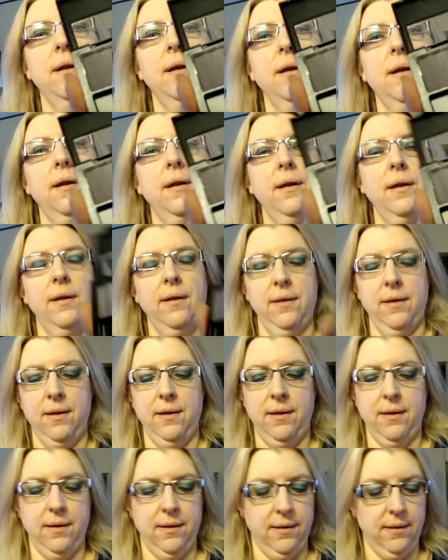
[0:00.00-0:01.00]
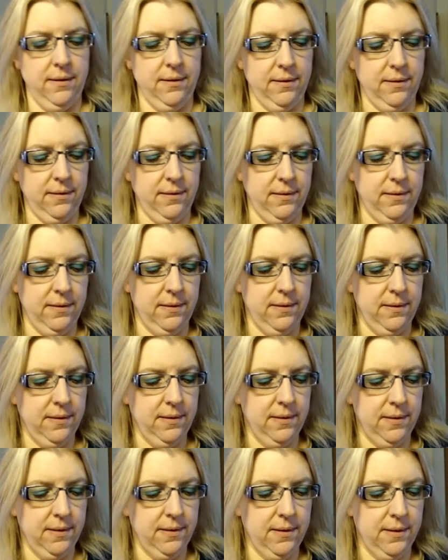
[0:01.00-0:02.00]

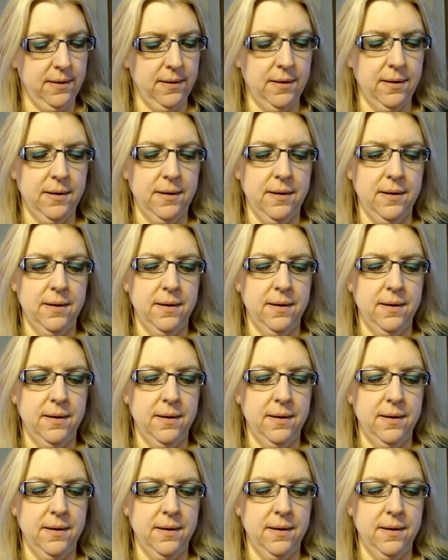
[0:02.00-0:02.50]
Nobody speaks.